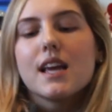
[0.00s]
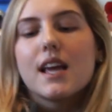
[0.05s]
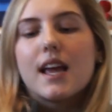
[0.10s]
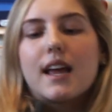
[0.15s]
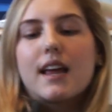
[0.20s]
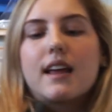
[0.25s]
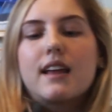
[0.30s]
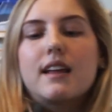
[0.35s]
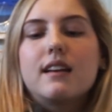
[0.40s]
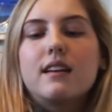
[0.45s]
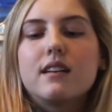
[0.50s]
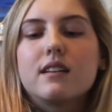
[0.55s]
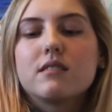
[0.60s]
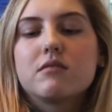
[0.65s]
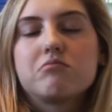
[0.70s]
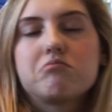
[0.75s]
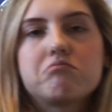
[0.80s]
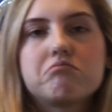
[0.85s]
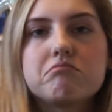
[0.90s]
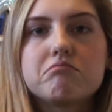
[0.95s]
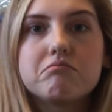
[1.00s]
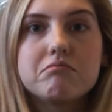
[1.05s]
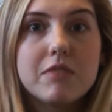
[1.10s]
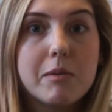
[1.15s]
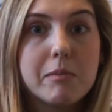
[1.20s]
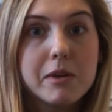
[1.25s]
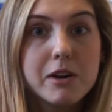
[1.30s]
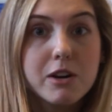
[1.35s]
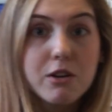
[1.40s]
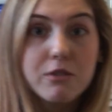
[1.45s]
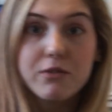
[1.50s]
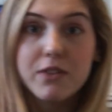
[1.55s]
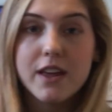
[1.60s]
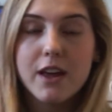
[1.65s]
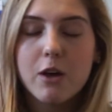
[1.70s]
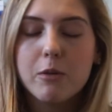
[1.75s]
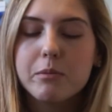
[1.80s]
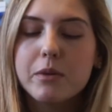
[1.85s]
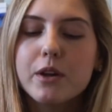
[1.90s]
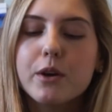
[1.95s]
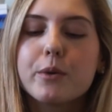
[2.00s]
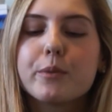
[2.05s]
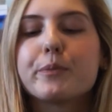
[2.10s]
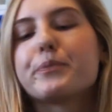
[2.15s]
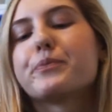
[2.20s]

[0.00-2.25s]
and let me know if they help you.